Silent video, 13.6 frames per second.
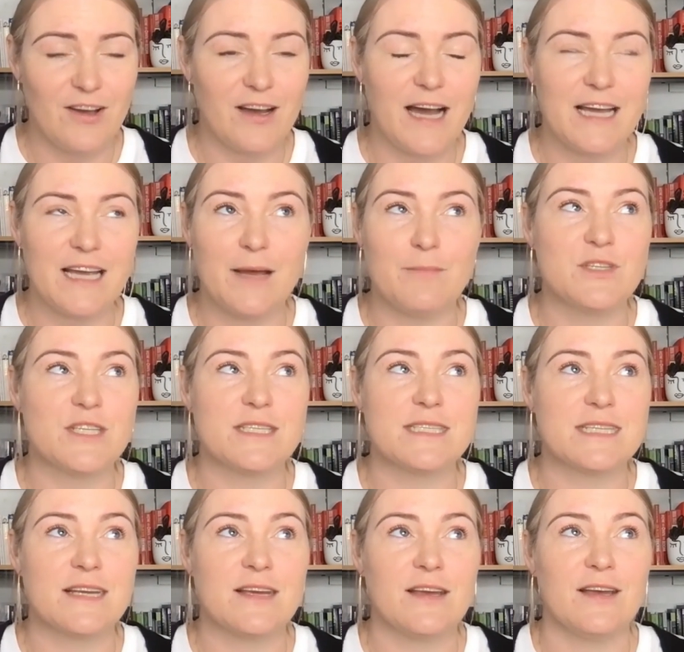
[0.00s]
I am
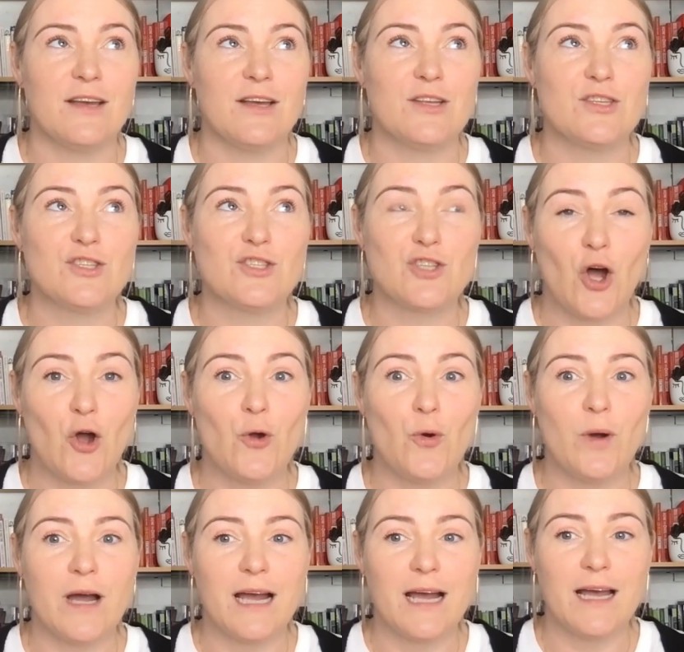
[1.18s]
just
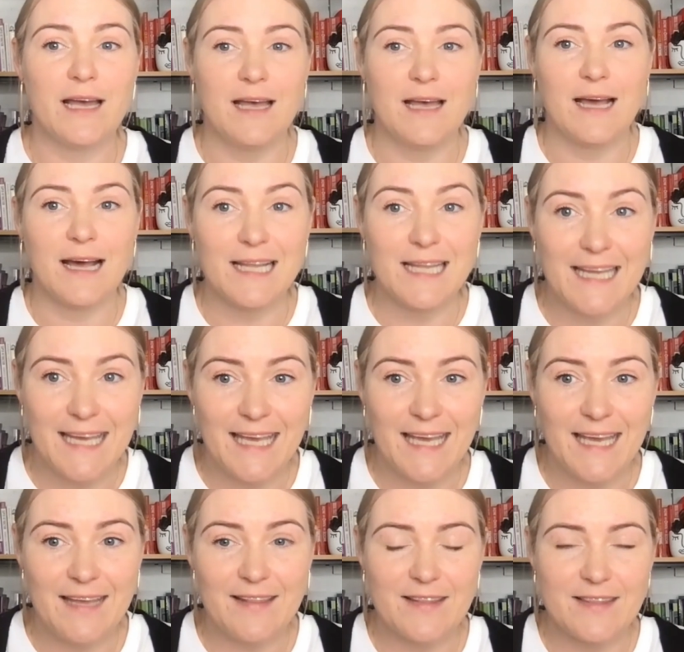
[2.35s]
so
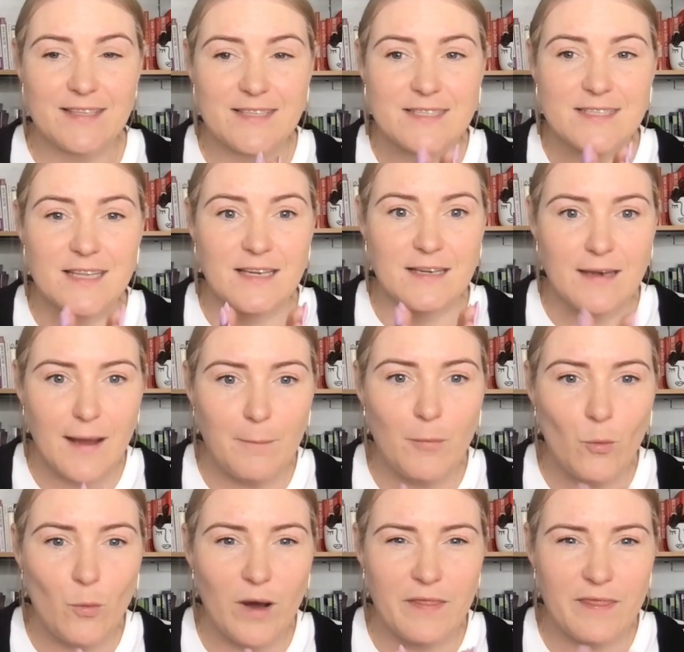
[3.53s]
clear that this is the number
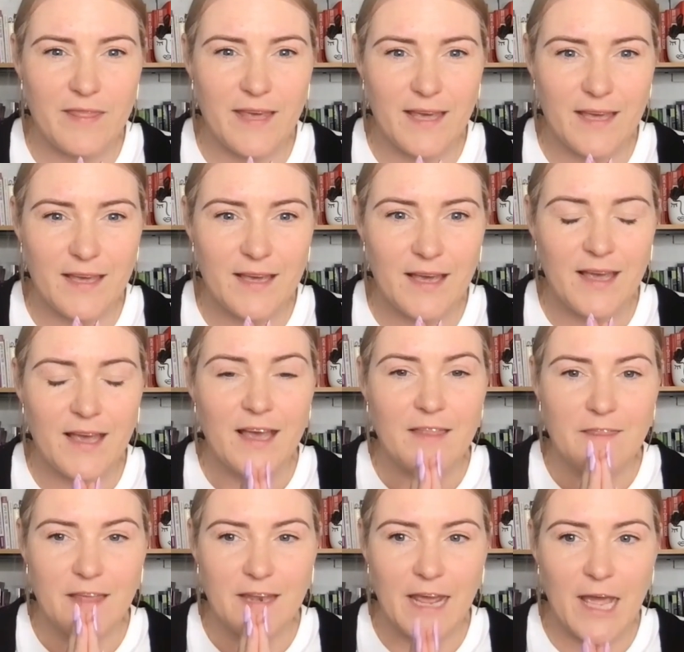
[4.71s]
one thing
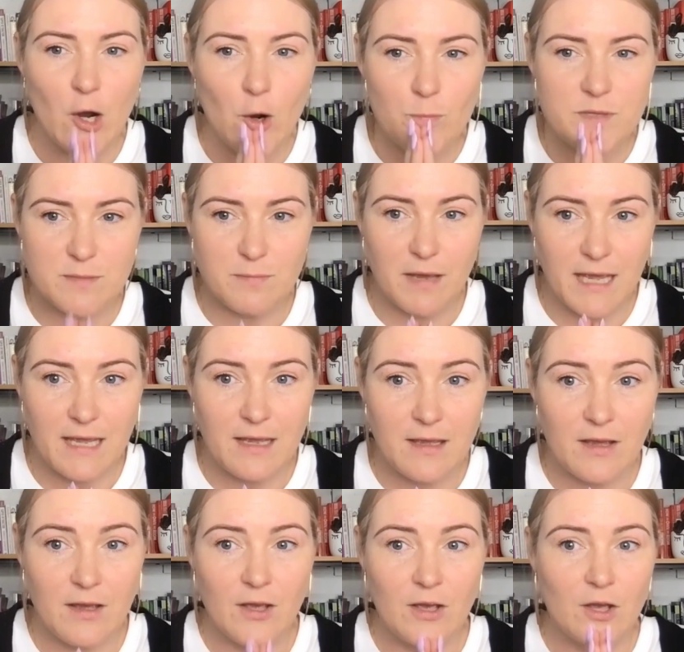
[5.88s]
that helps me
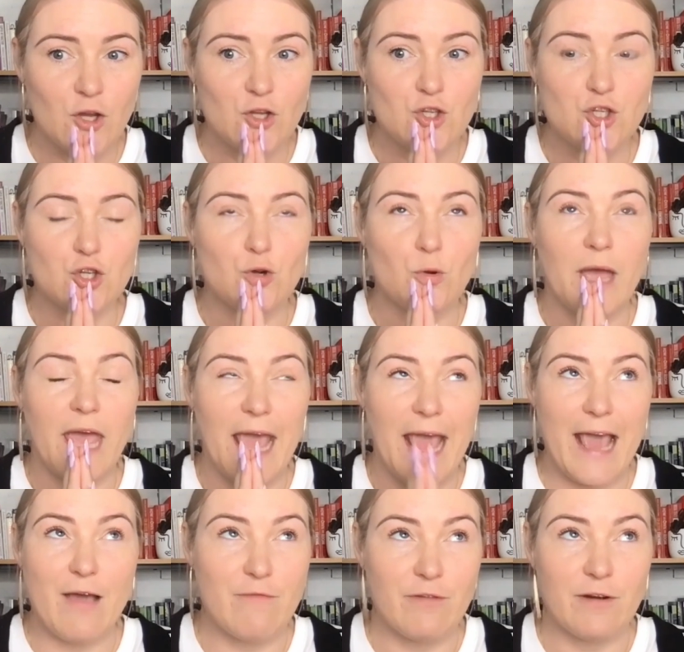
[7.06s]
do
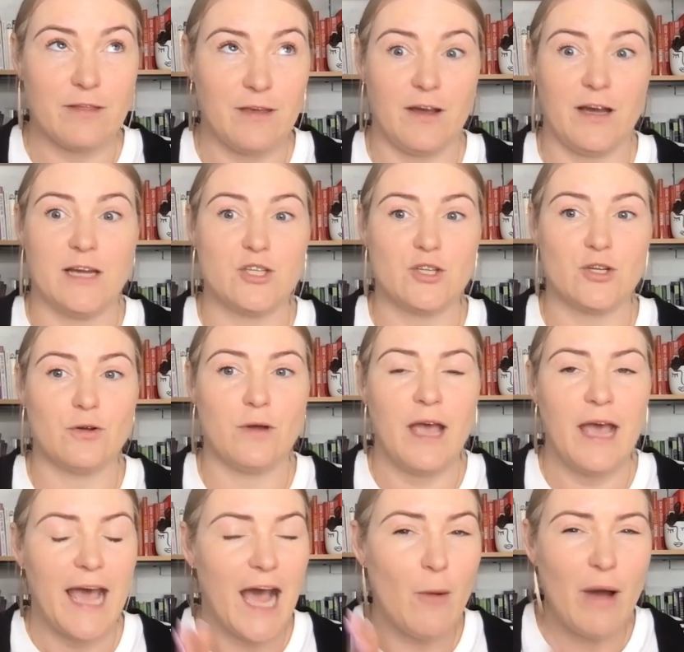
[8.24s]
everything I do.
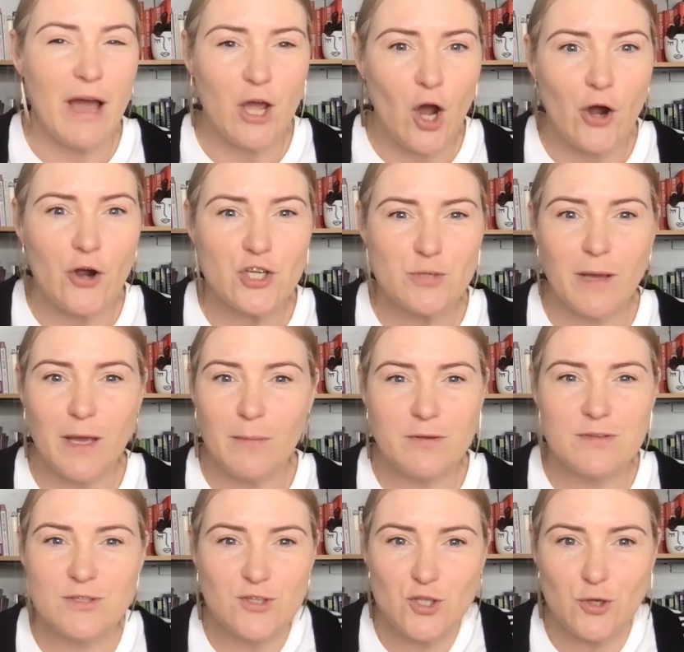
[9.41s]
How I coach people
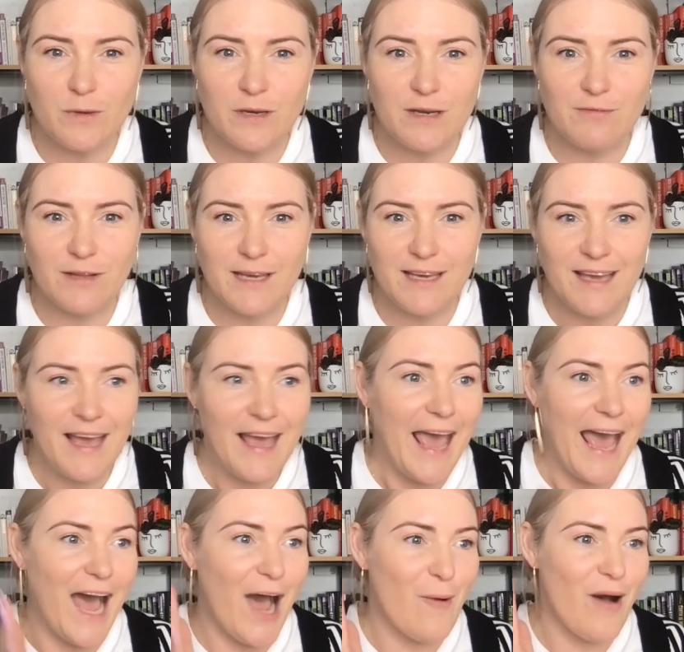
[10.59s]
is intuitively,
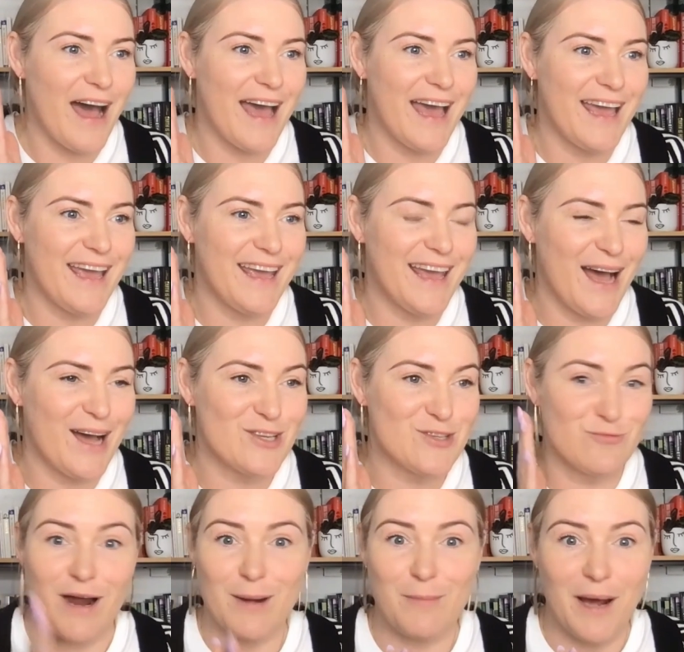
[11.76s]
how I
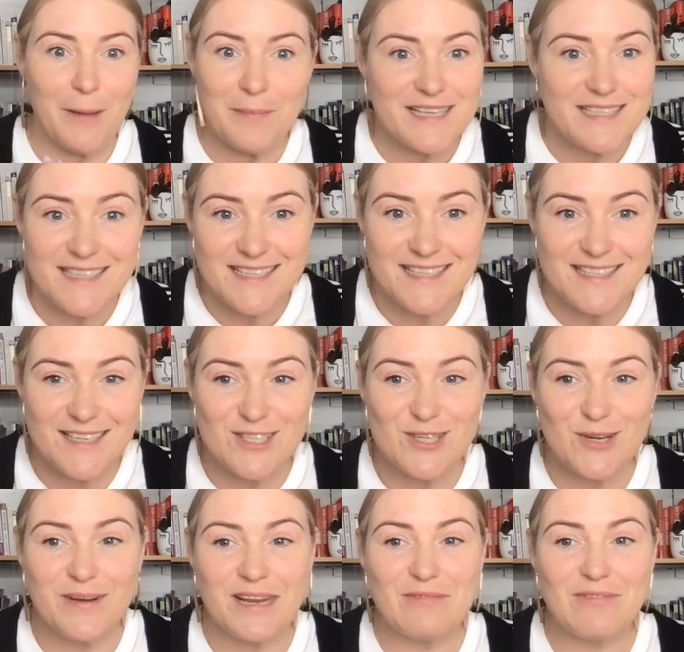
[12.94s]
run my business is
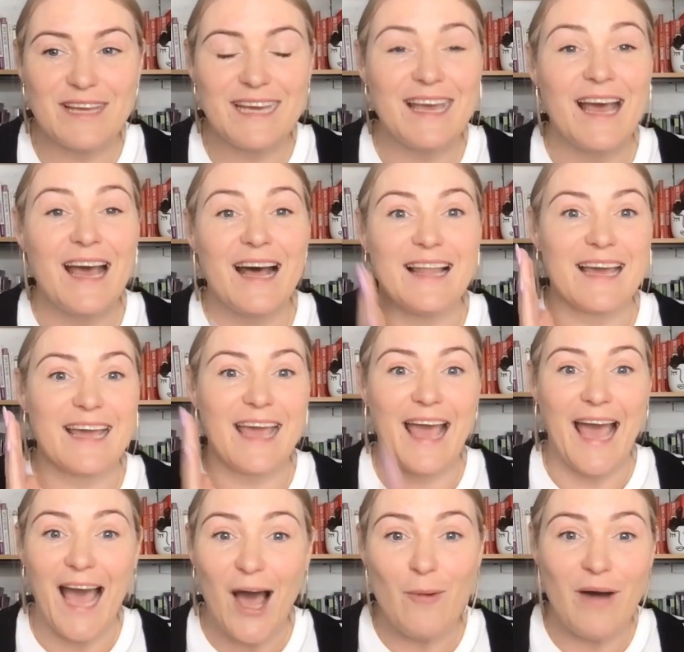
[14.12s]
intuitively, like
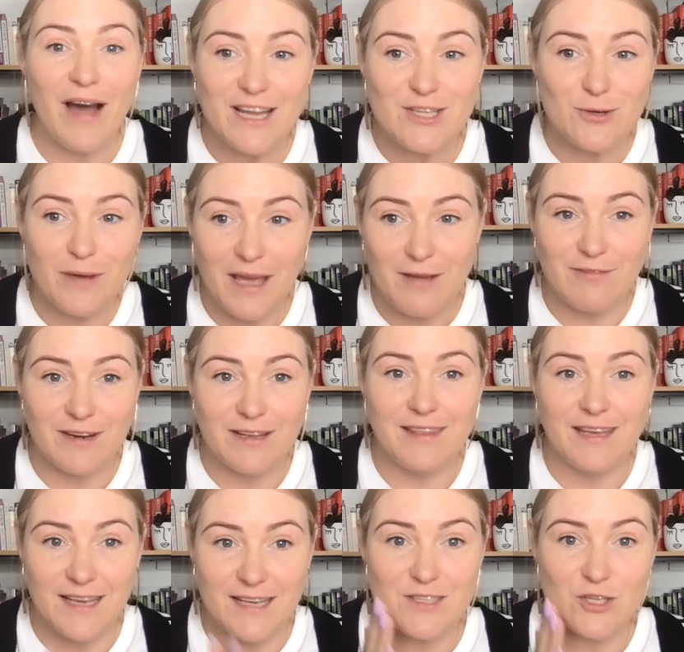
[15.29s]
how I do
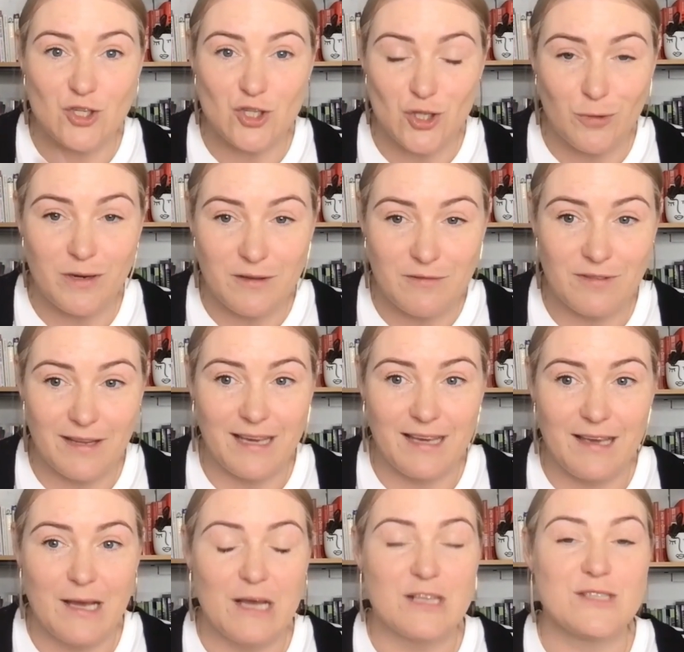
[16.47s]
everything is intuitively.
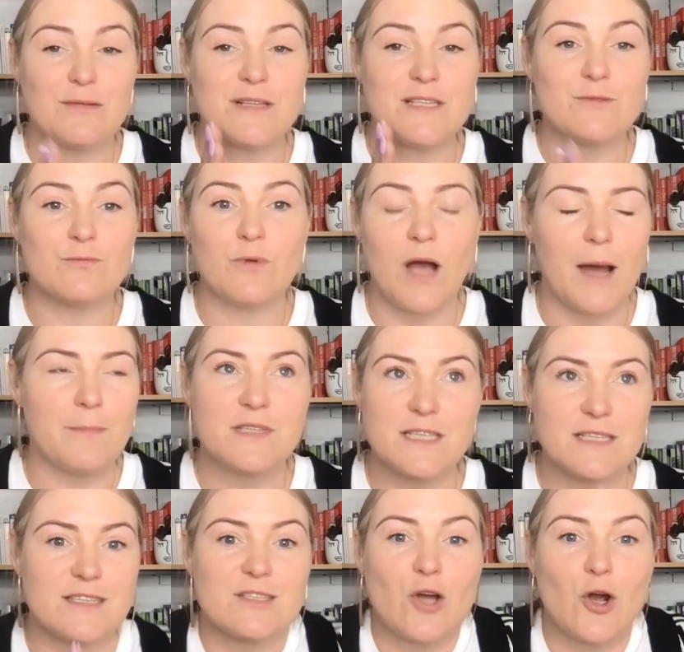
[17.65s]
So I'm
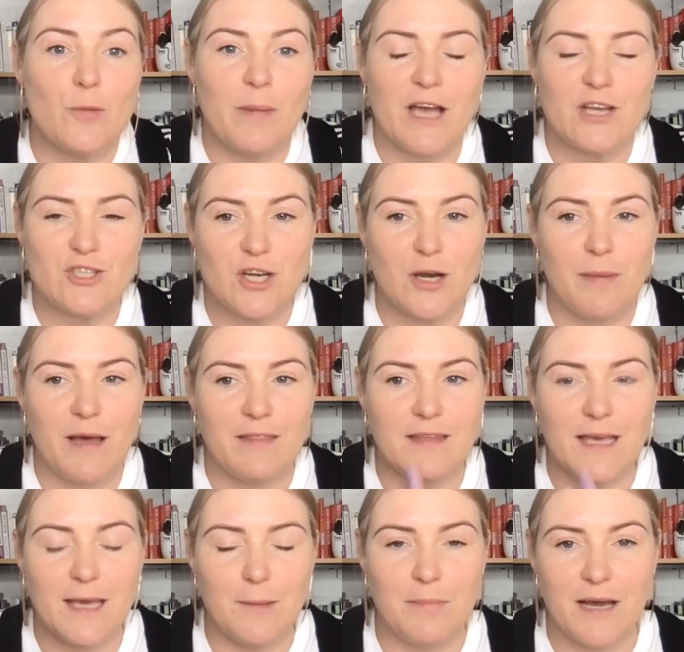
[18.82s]
just so passionate about the
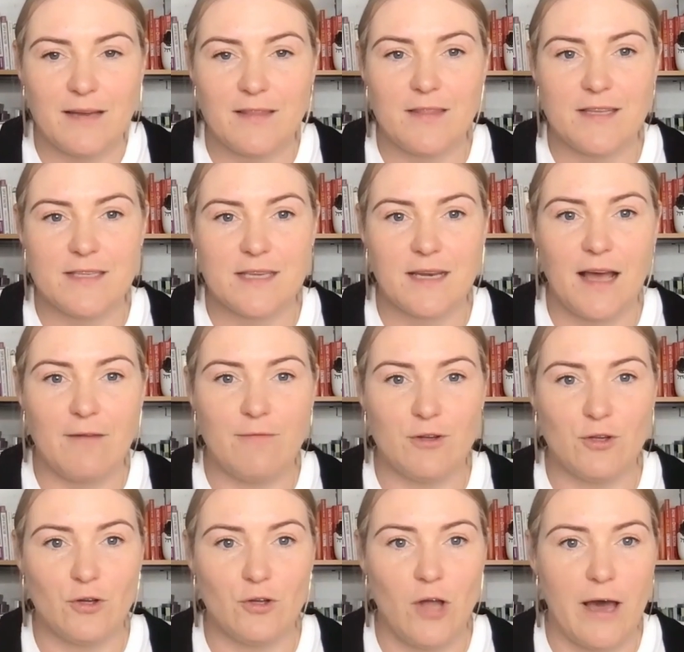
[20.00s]
impact that this can have on
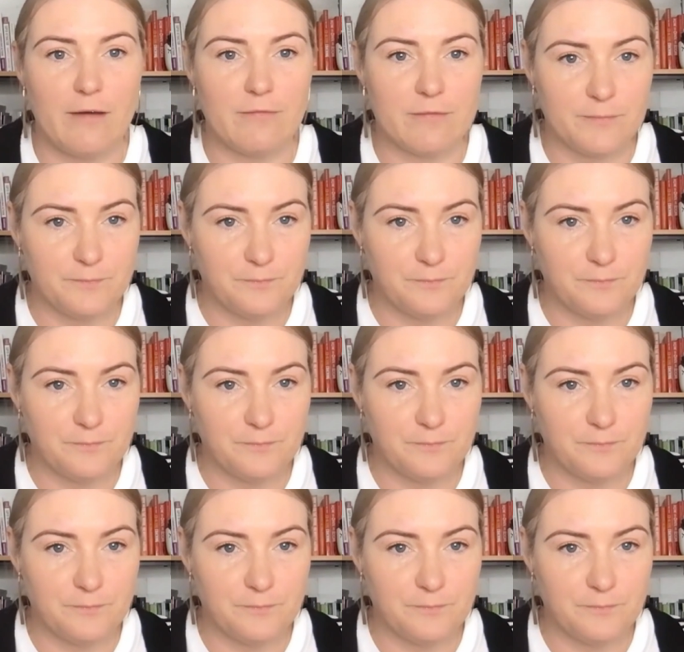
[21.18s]
your life.